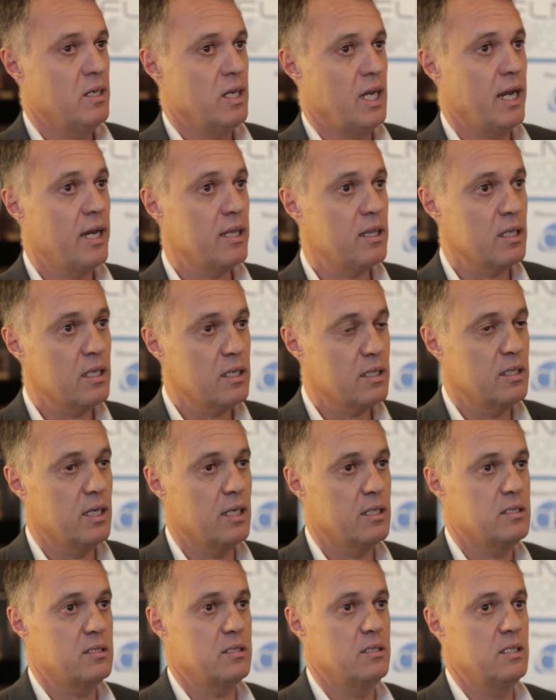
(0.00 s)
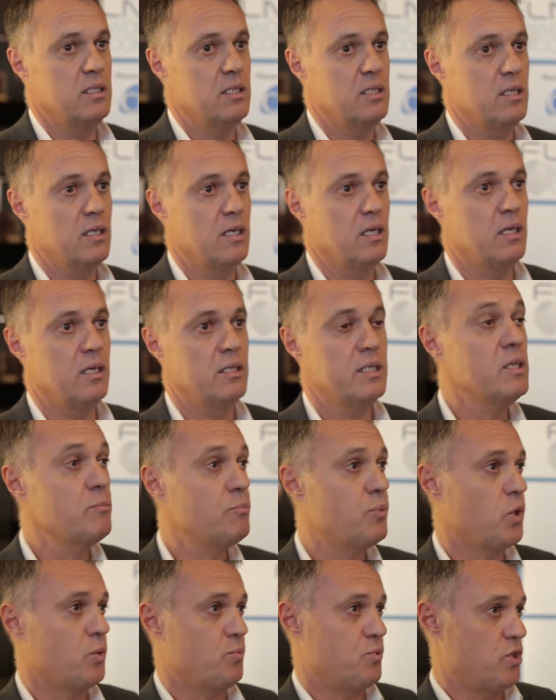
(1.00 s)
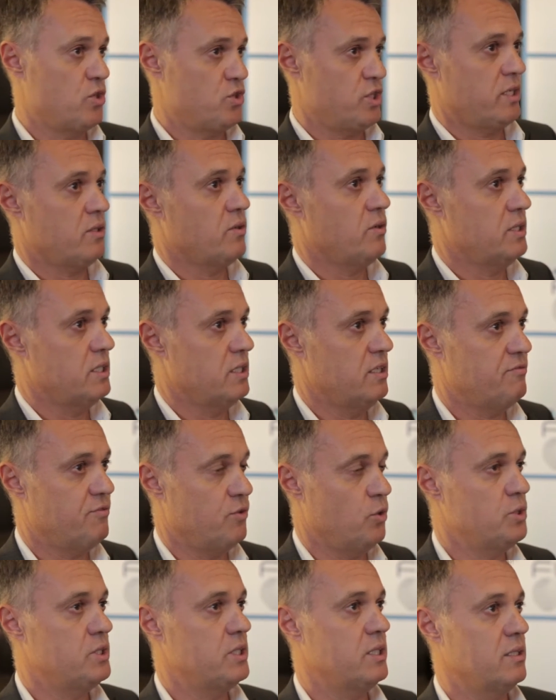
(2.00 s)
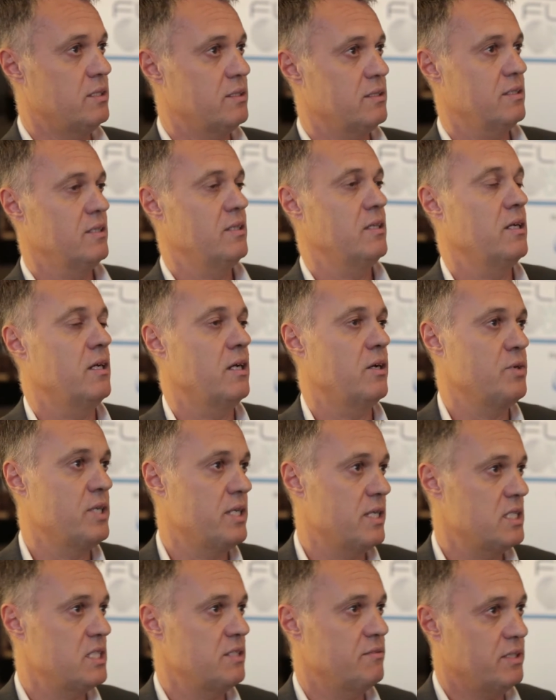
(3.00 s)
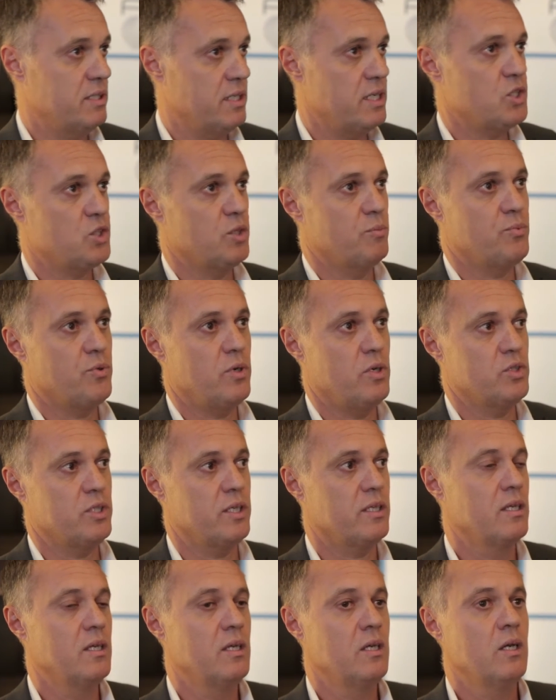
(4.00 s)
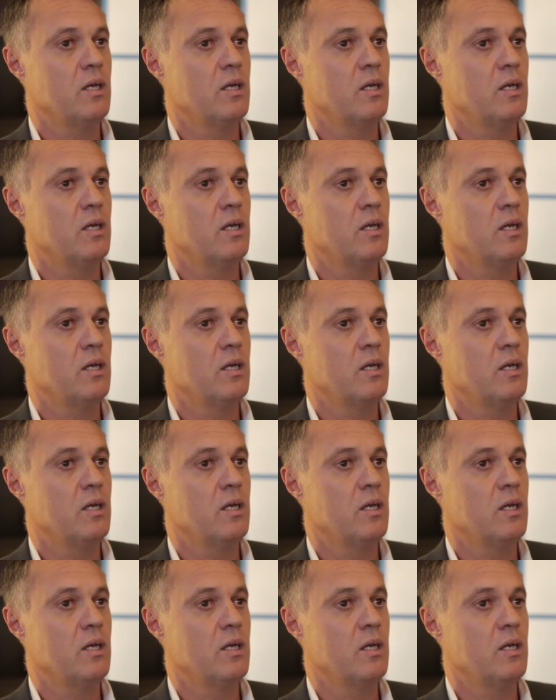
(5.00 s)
I think that the import project, or the floating regasification project,